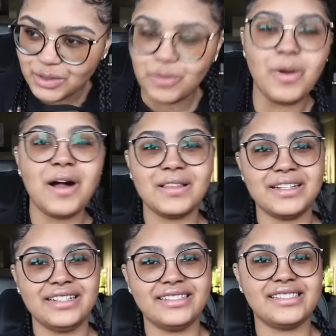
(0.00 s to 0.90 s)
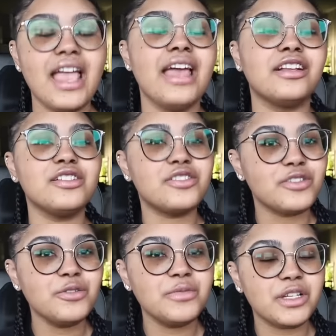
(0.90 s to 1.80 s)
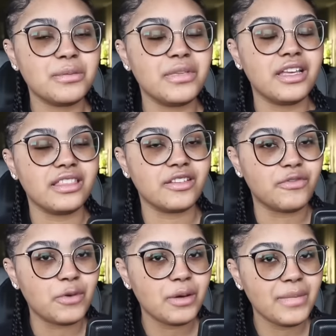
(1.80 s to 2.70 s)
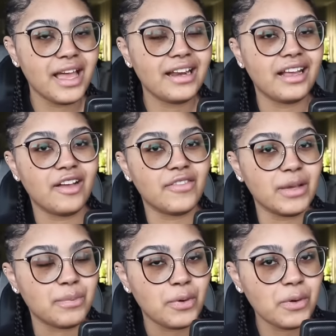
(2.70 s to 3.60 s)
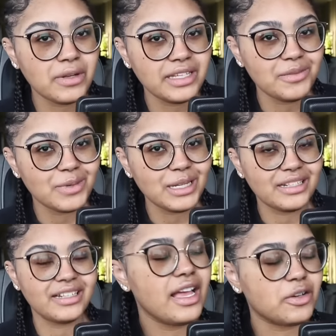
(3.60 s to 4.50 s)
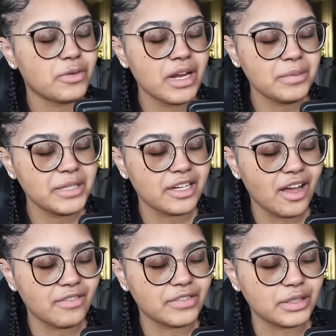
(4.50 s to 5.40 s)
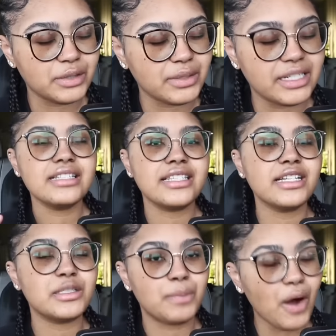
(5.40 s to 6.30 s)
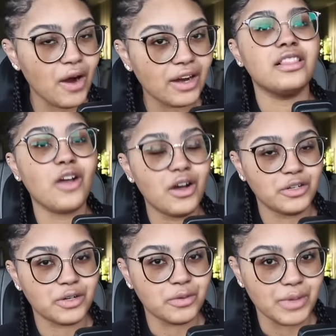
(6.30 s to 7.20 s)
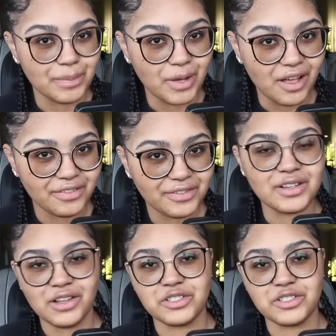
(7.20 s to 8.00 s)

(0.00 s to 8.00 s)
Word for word: qualities and consume them in the format of a poorly written, incredibly convoluted 6-part Law and Order ripoff called